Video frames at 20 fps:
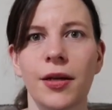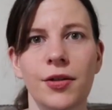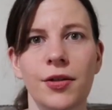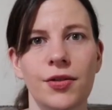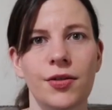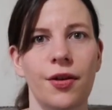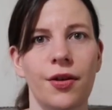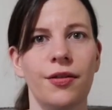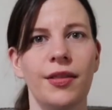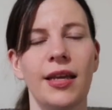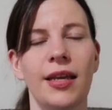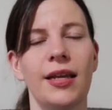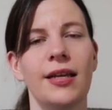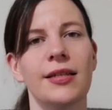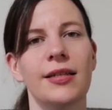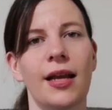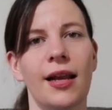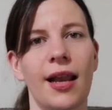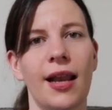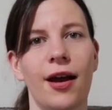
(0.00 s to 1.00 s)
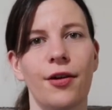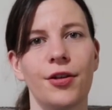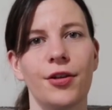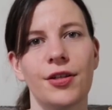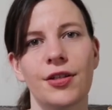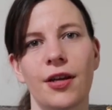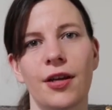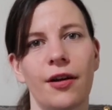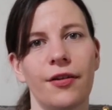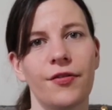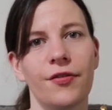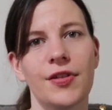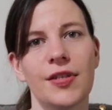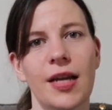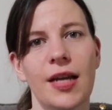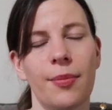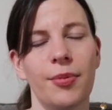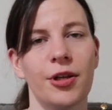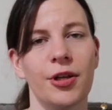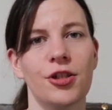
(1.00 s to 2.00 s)
So these allow you to kind of
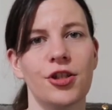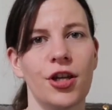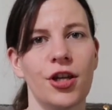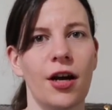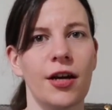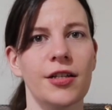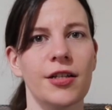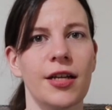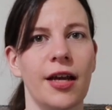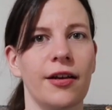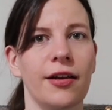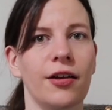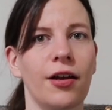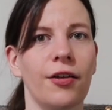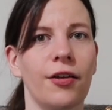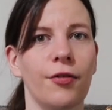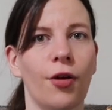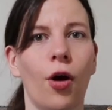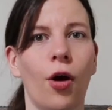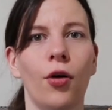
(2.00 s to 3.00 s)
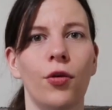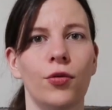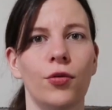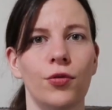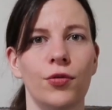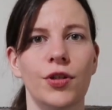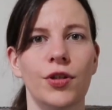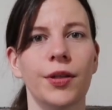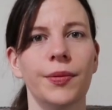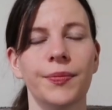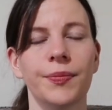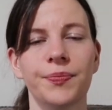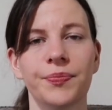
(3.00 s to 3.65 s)
snap it shut and kind of hold